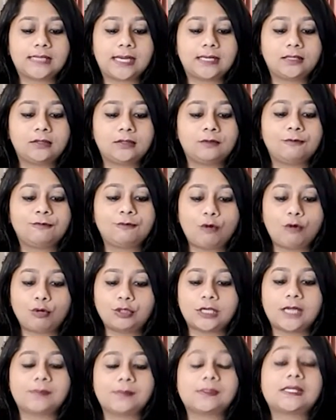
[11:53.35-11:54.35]
title
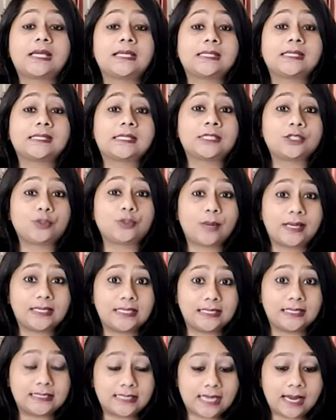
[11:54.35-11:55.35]
4 times, that is in
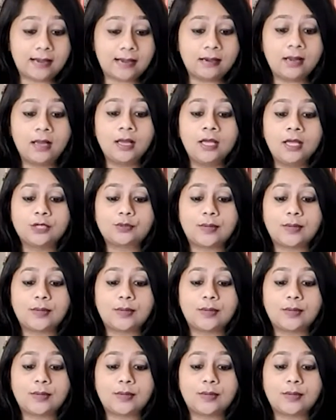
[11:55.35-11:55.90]
2010,